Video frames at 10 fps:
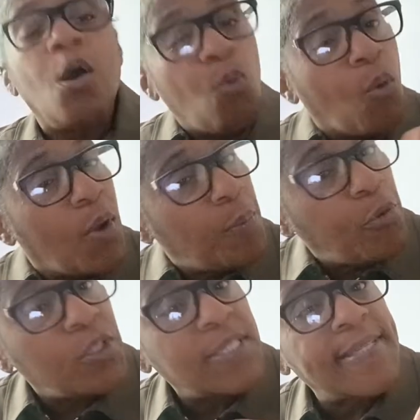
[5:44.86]
when we
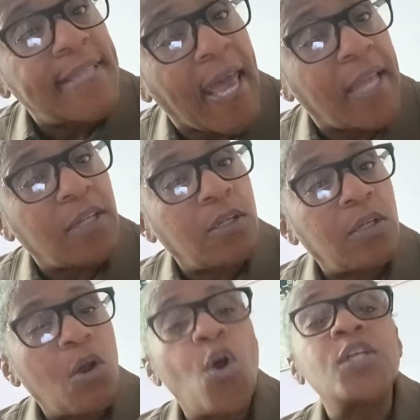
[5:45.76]
present
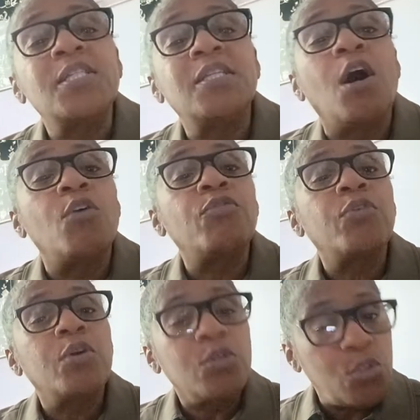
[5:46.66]
ourselves
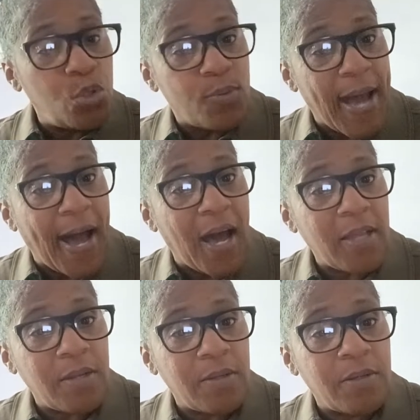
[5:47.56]
to God
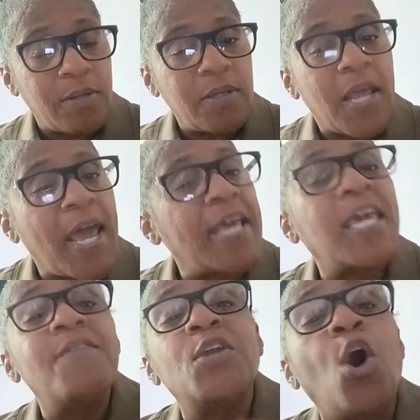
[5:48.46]
and
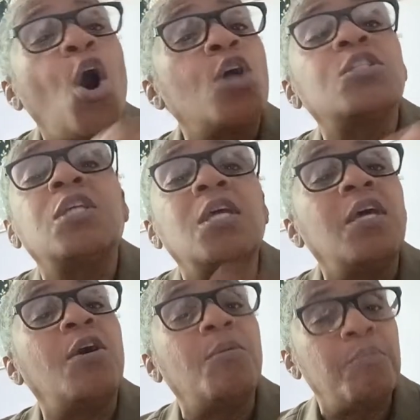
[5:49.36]
give it all to
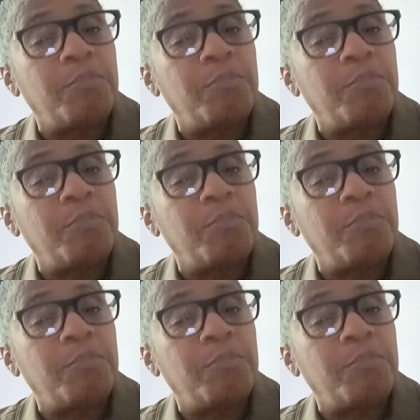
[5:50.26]
Him,